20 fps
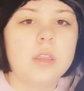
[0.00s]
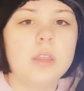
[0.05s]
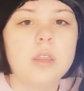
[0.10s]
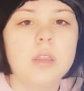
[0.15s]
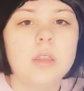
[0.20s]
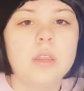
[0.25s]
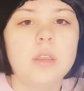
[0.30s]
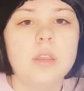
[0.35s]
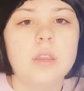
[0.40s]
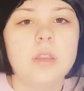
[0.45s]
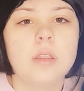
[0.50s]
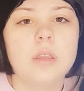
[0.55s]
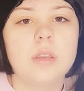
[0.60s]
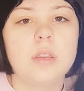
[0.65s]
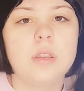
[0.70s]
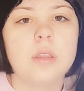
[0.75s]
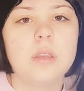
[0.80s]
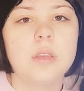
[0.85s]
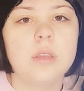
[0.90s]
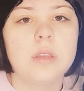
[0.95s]
you can go,
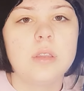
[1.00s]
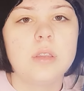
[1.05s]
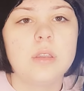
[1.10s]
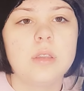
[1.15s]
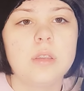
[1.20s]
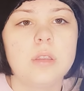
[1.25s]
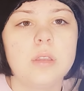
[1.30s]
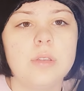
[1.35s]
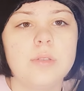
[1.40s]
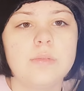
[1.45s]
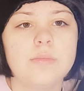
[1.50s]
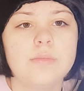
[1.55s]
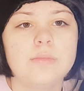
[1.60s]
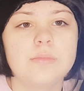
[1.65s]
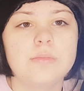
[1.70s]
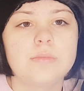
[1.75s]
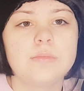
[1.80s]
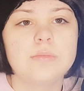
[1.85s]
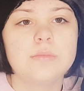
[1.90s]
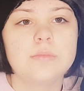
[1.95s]
if you can go
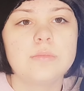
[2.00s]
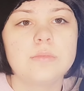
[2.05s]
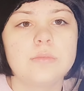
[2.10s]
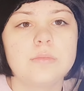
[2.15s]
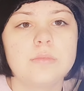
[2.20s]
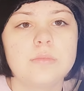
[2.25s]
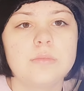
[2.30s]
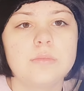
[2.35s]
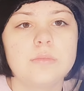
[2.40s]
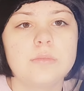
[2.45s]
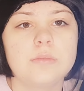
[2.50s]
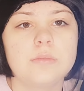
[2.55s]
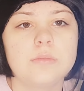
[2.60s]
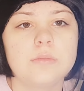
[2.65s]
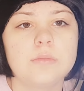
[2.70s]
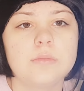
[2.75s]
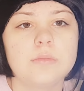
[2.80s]
before three, it'd be great.